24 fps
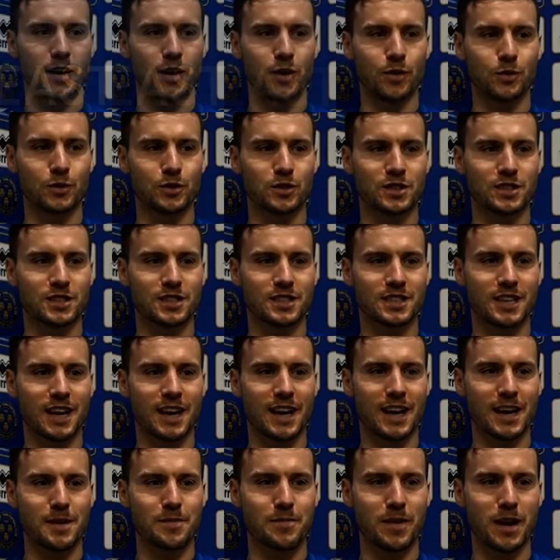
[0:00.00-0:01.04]
I would
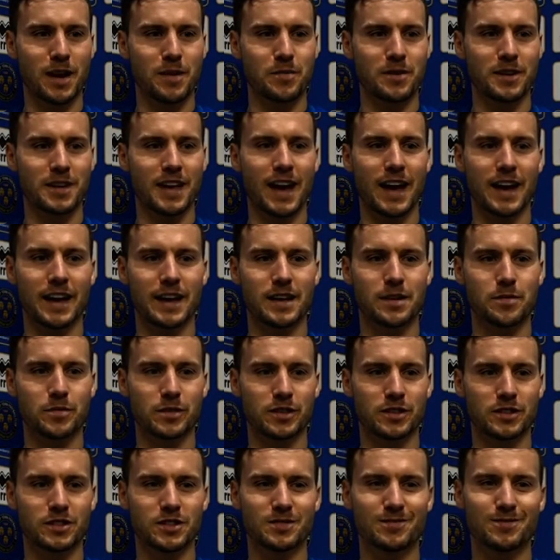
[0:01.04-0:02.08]
say maybe
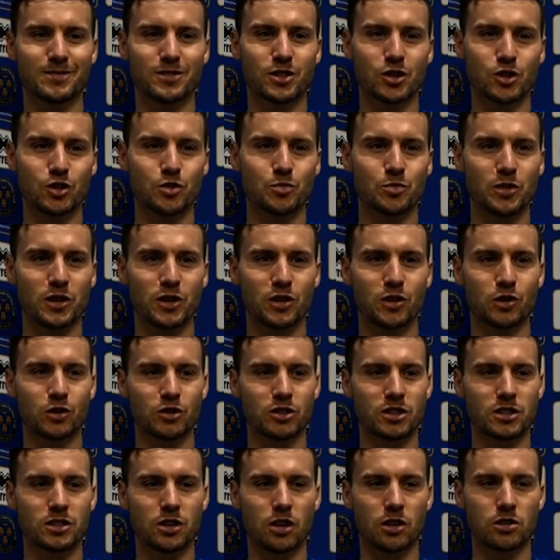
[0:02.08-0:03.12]
Cayman, just because
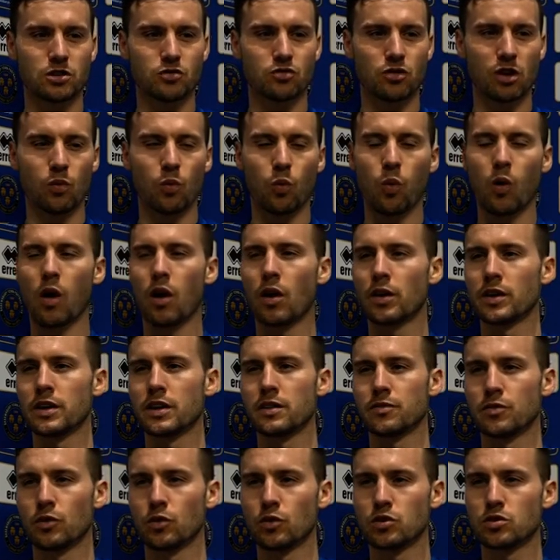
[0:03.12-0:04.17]
he's got this real whiny
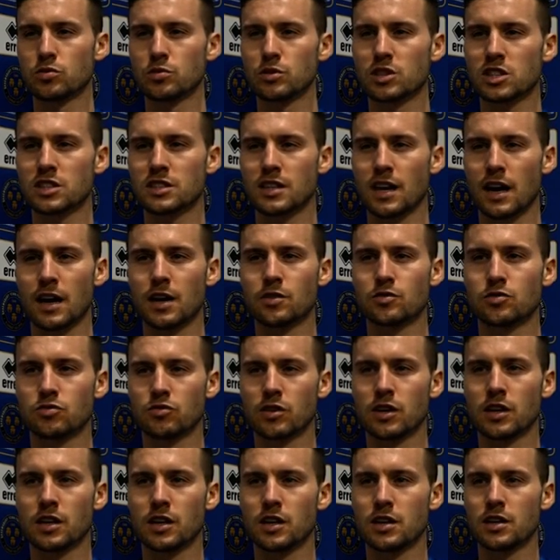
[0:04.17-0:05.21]
voice, which sounds
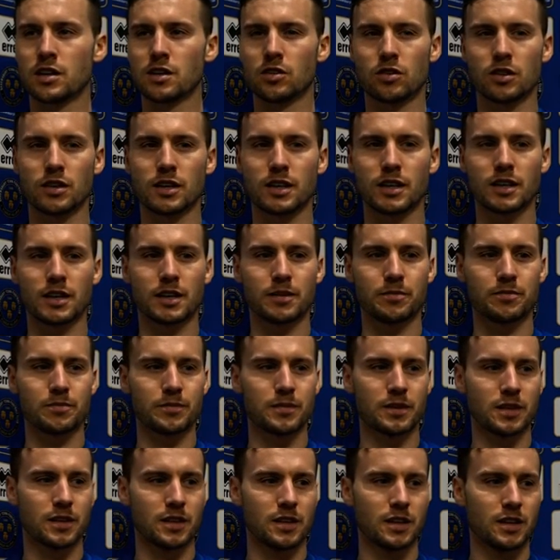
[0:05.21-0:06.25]
really um,
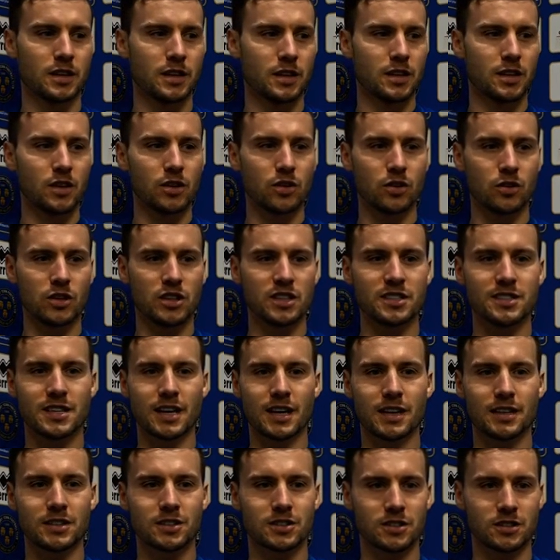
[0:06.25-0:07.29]

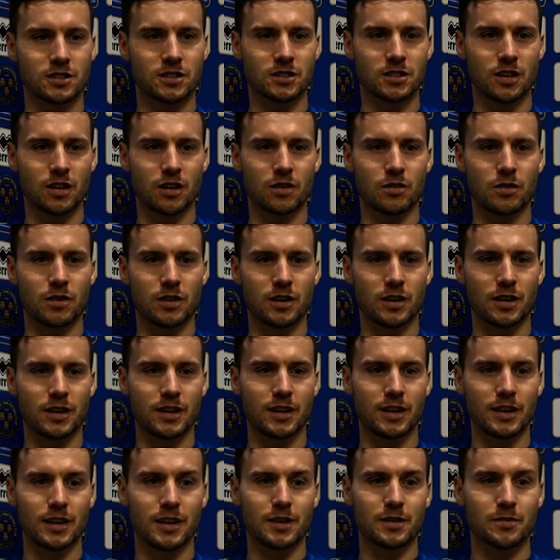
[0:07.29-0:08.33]
unintelligent. So
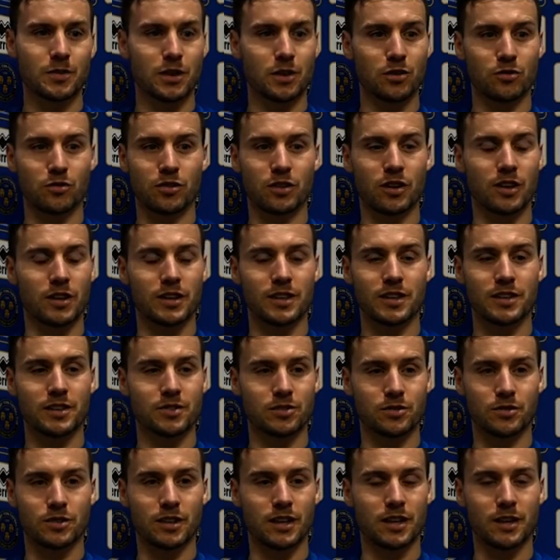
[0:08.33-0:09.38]
whether or not he is,
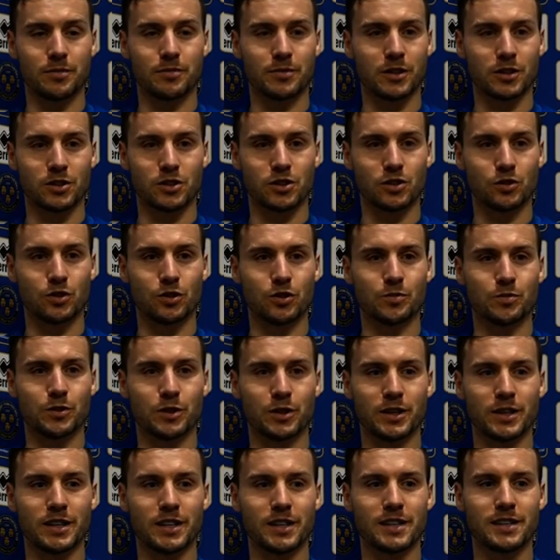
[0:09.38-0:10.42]
uh, I'm not sure,
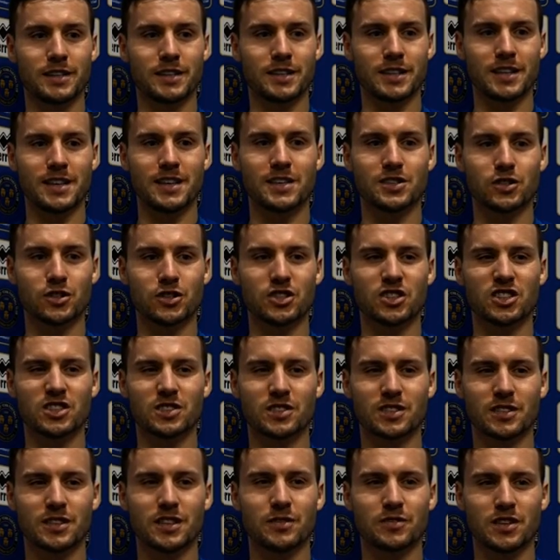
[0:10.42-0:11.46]
but he he just
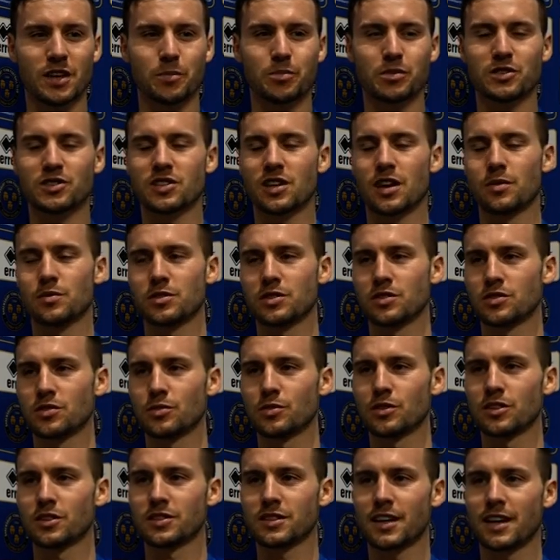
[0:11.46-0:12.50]
gives that perception. So I'm
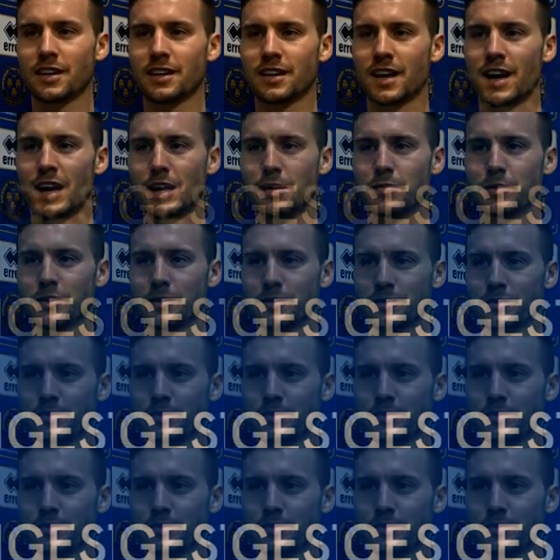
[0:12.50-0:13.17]
going to say Cayman.